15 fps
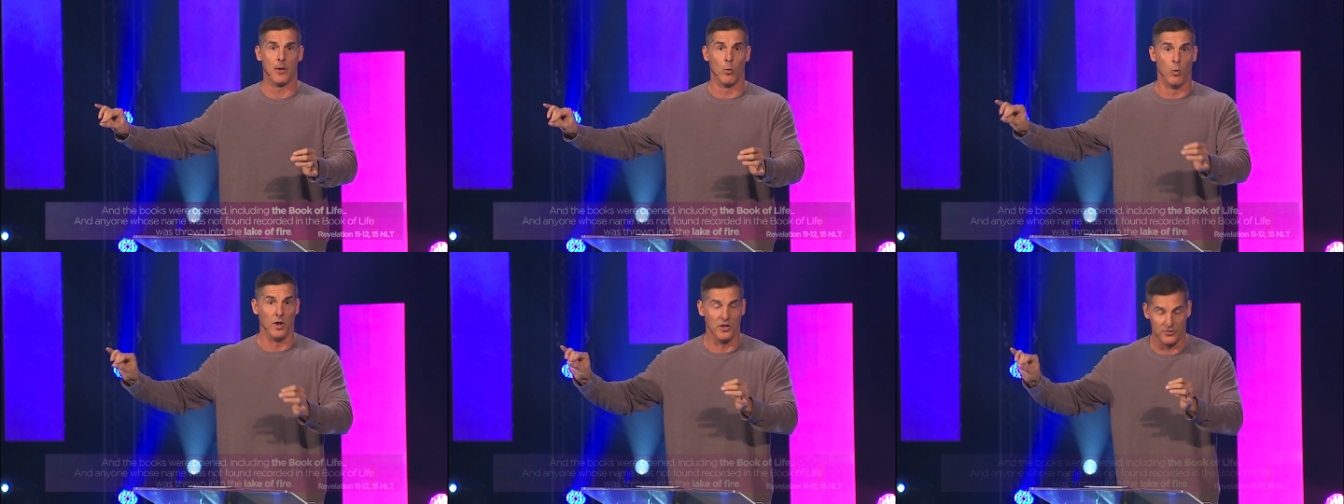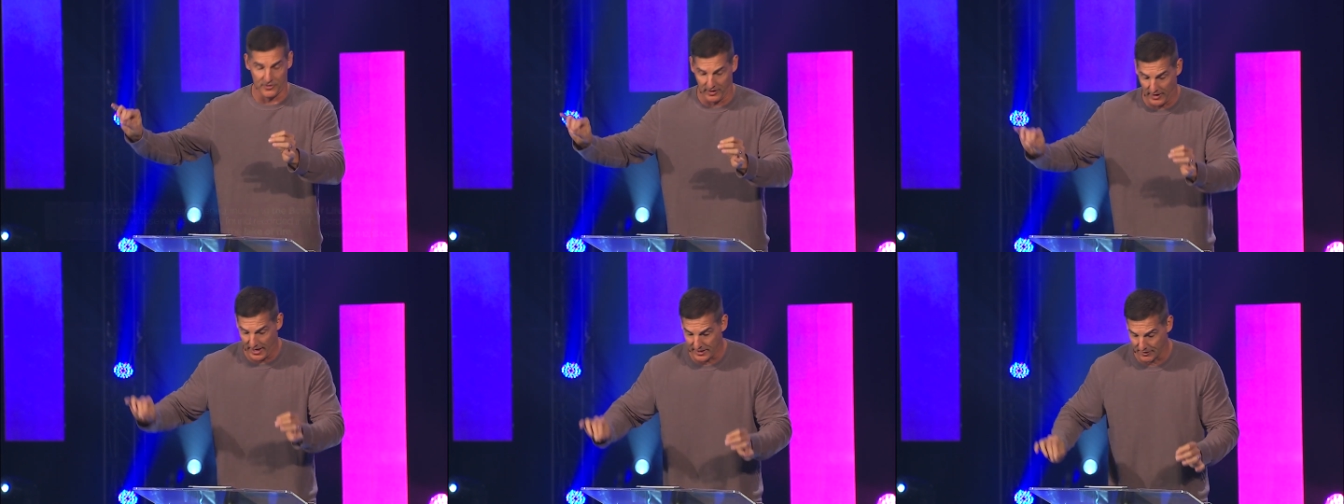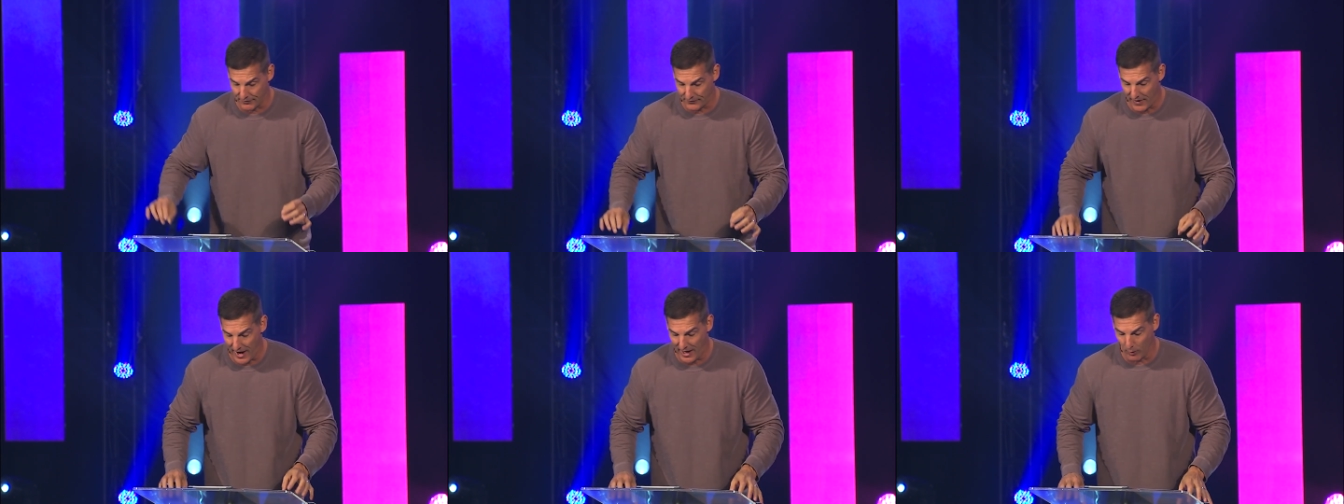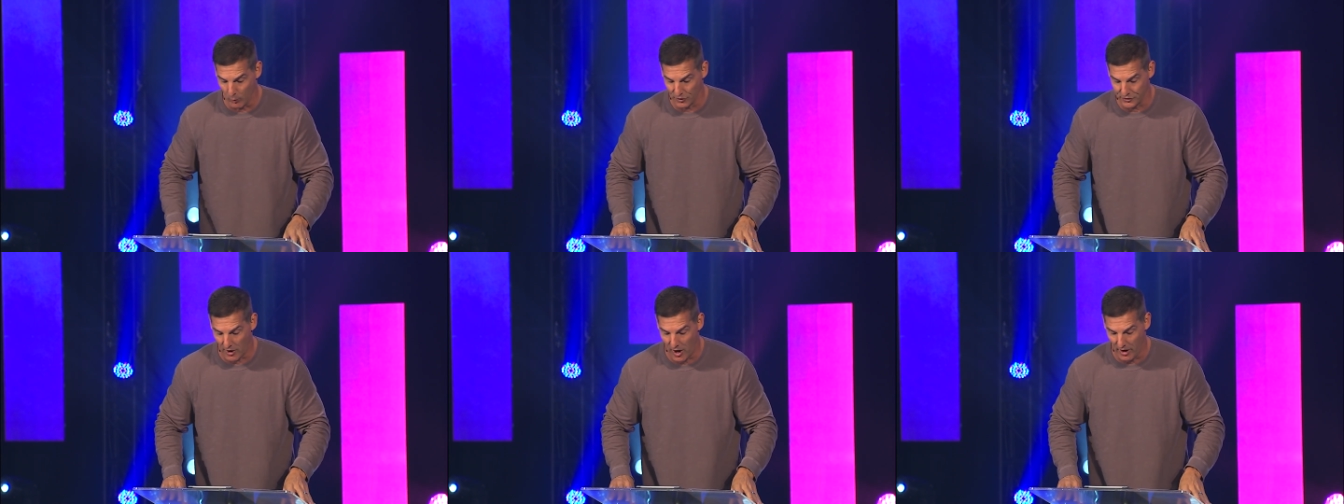What is the lake of fire?
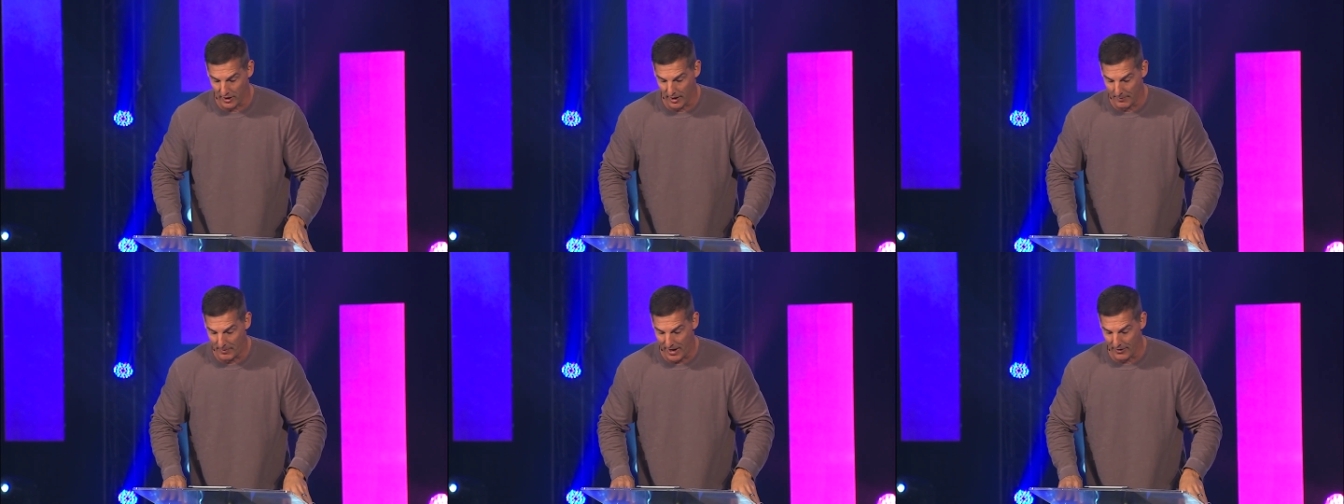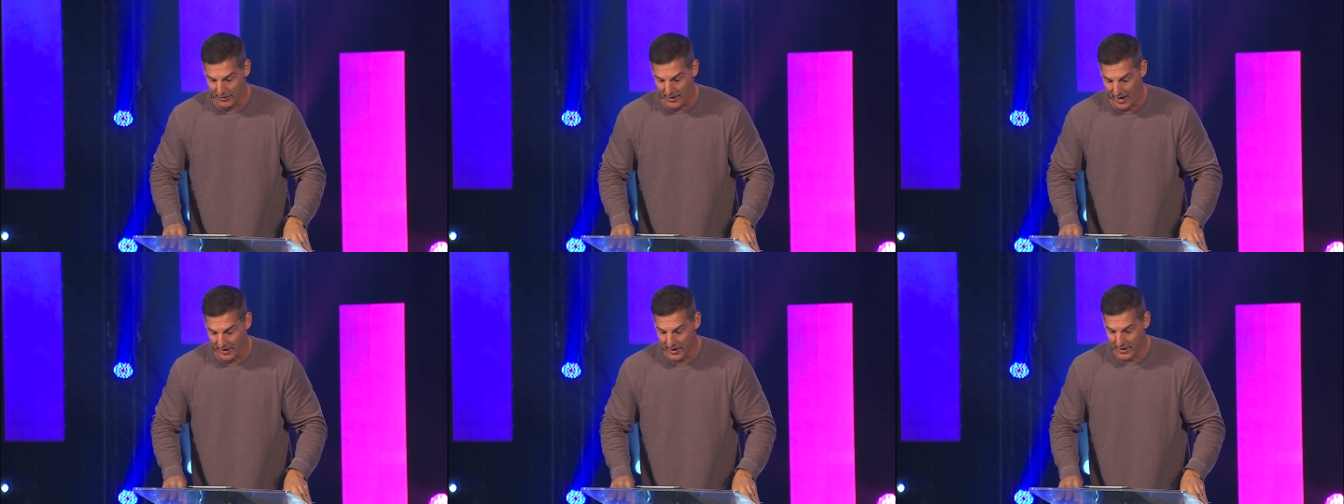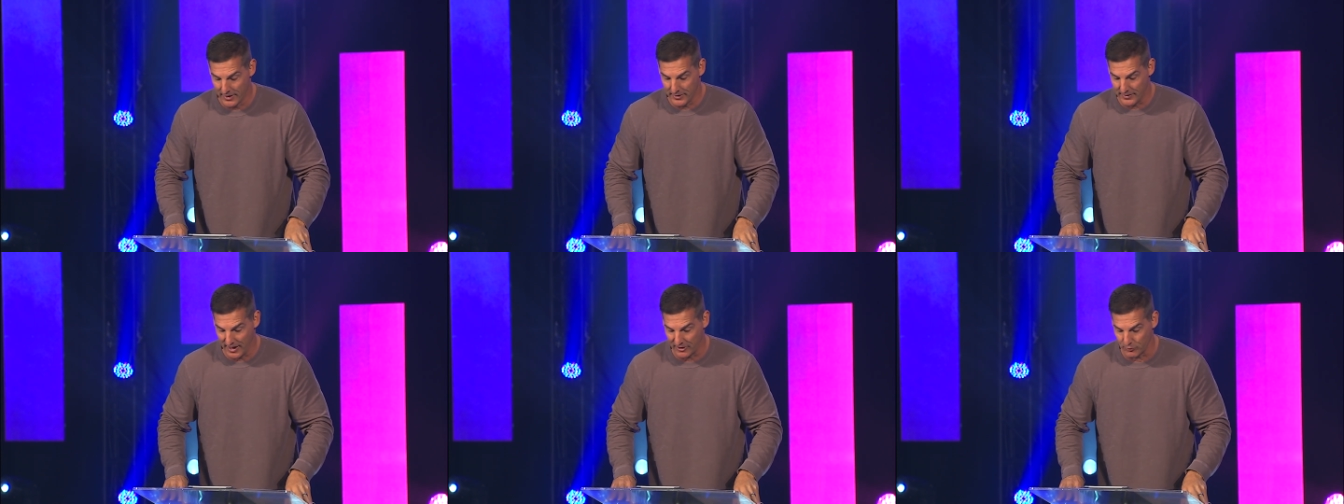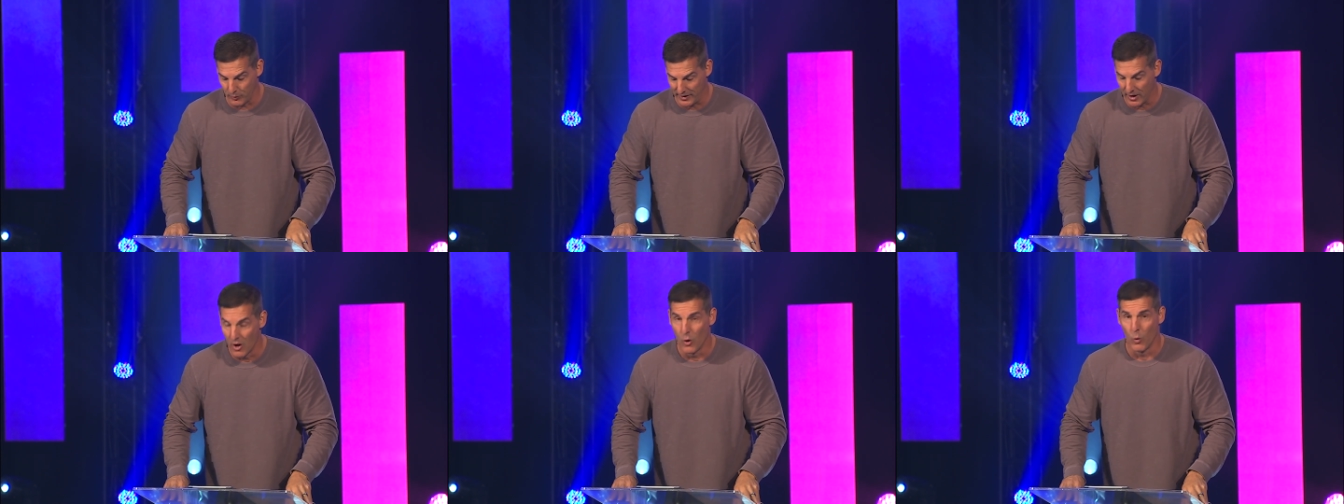We'll talk about that next week.